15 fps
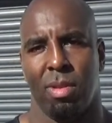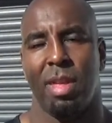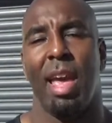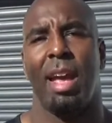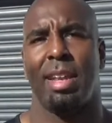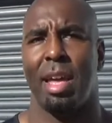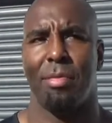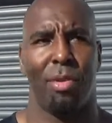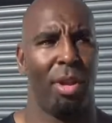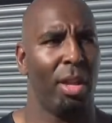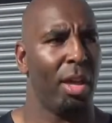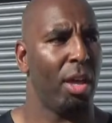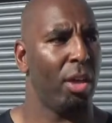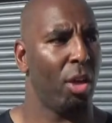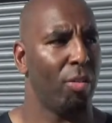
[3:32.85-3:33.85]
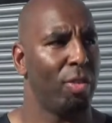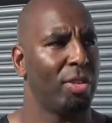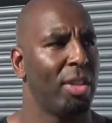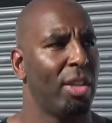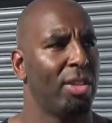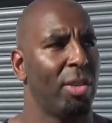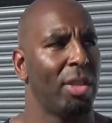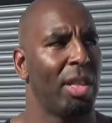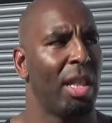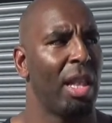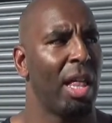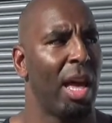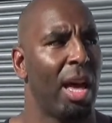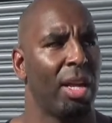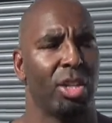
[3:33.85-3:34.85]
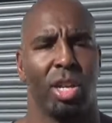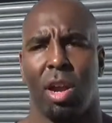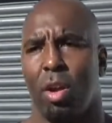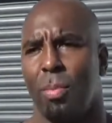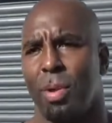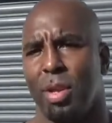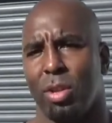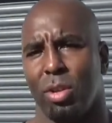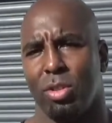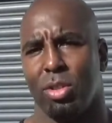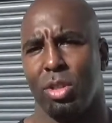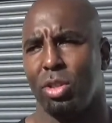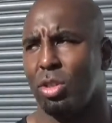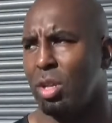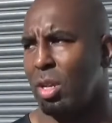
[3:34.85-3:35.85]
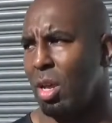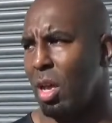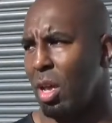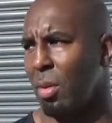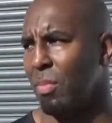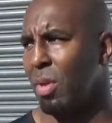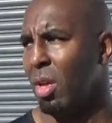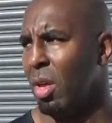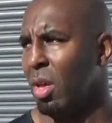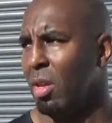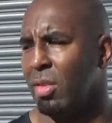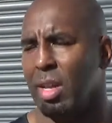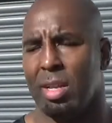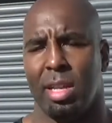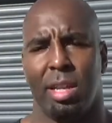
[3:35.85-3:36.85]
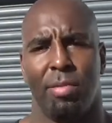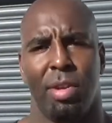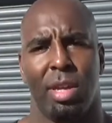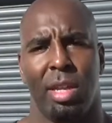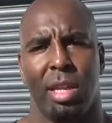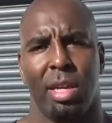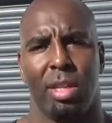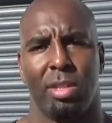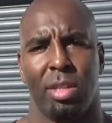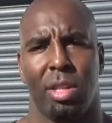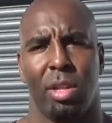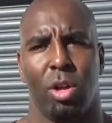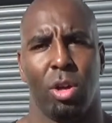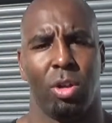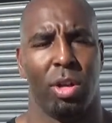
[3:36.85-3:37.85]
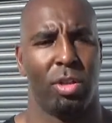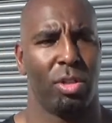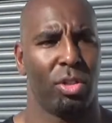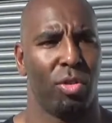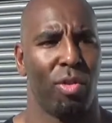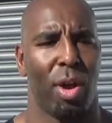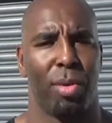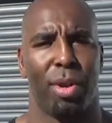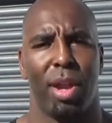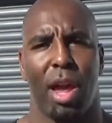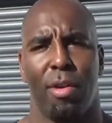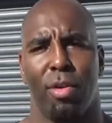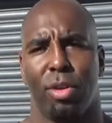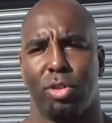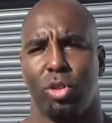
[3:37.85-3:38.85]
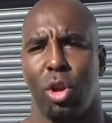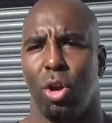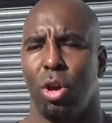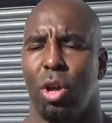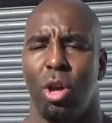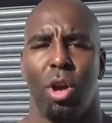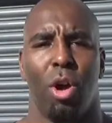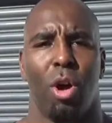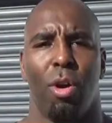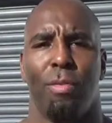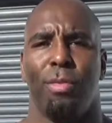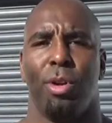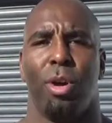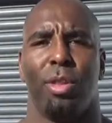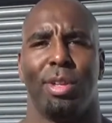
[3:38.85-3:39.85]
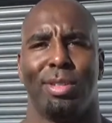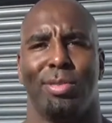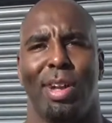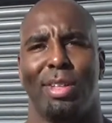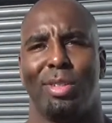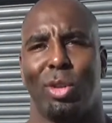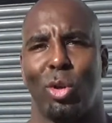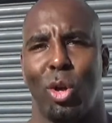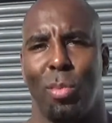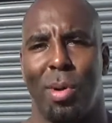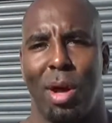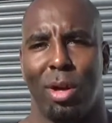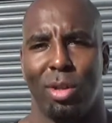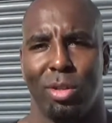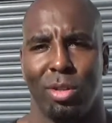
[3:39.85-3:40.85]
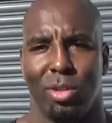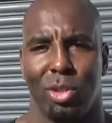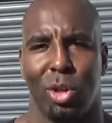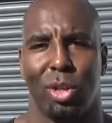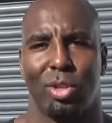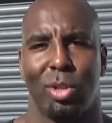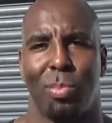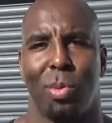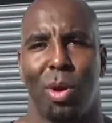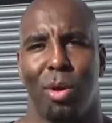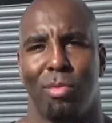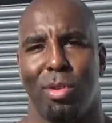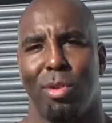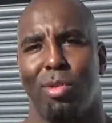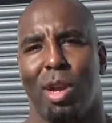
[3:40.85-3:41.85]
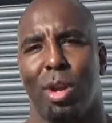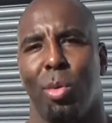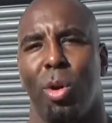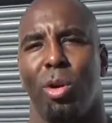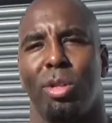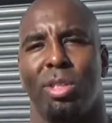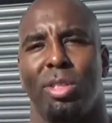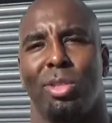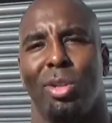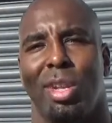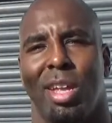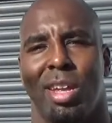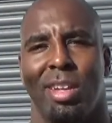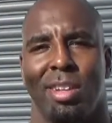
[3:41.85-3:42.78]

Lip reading: Yeah, definitely. Obviously there's a large Caribbean contingent that are living in Leeds and the surrounding areas, so hopefully all these fans will come out and show their support for the Reggae Warriors this Sunday.